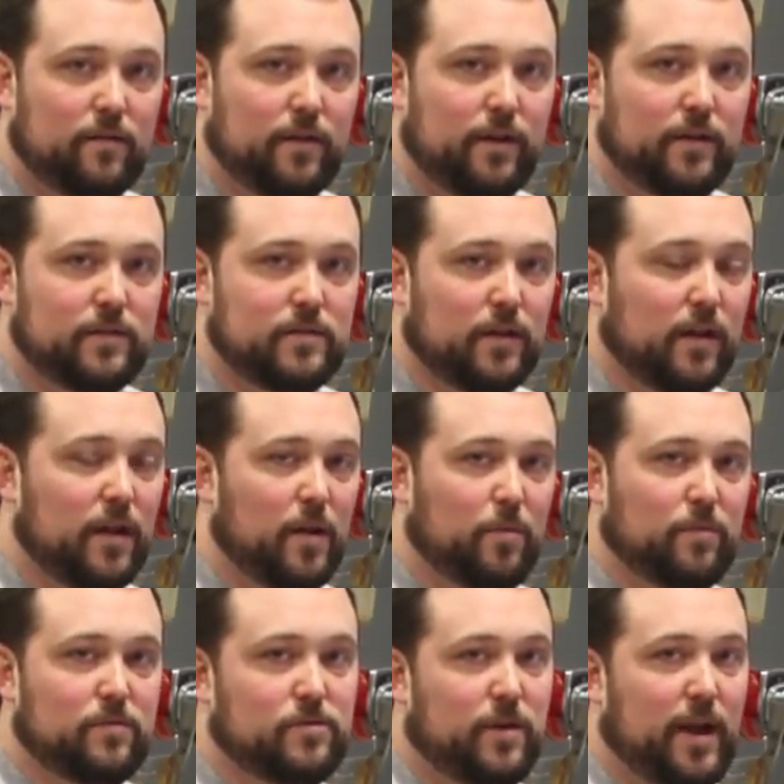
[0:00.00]
and just a
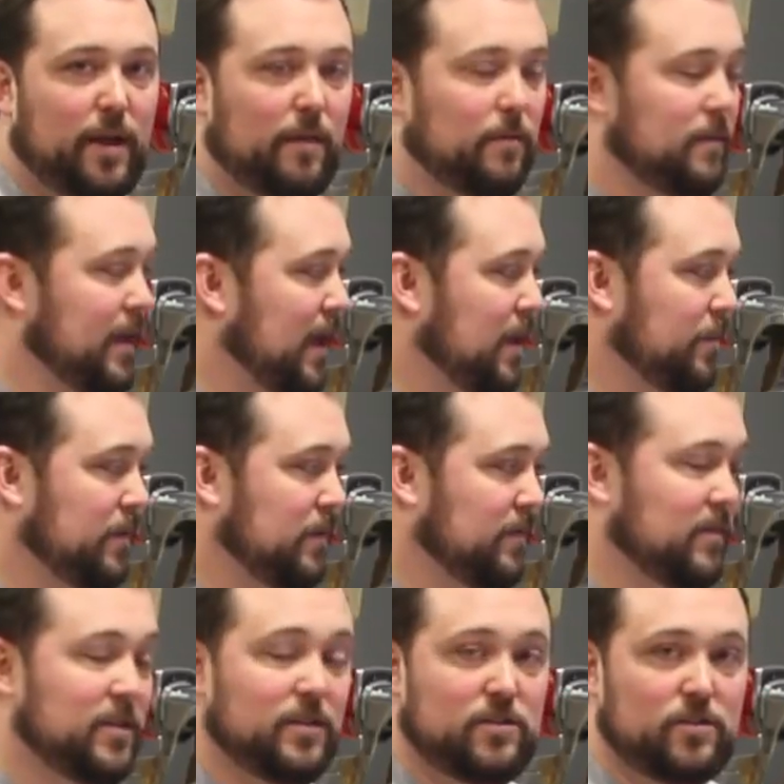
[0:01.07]
couple dabs
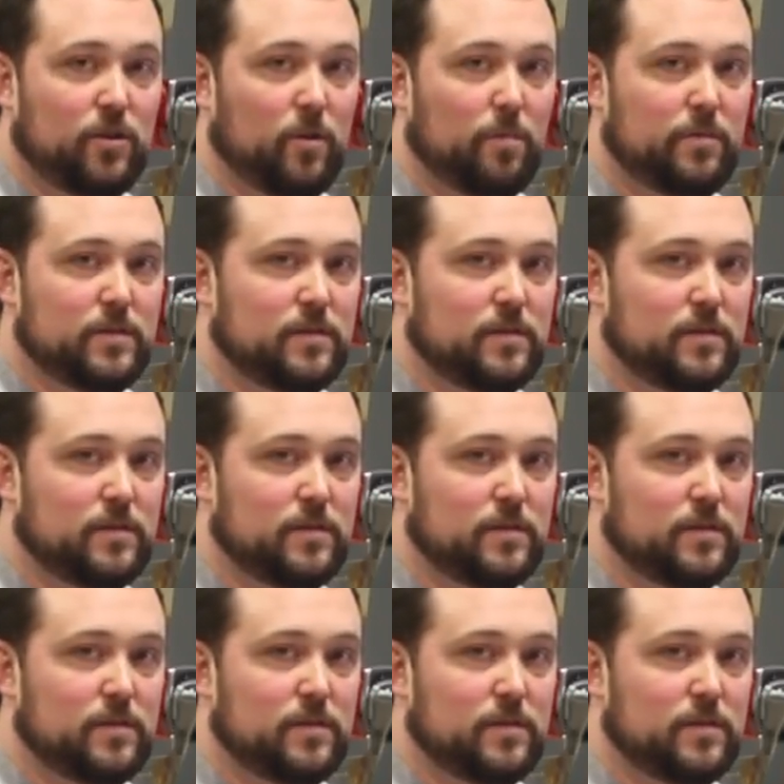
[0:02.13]
of dish soap,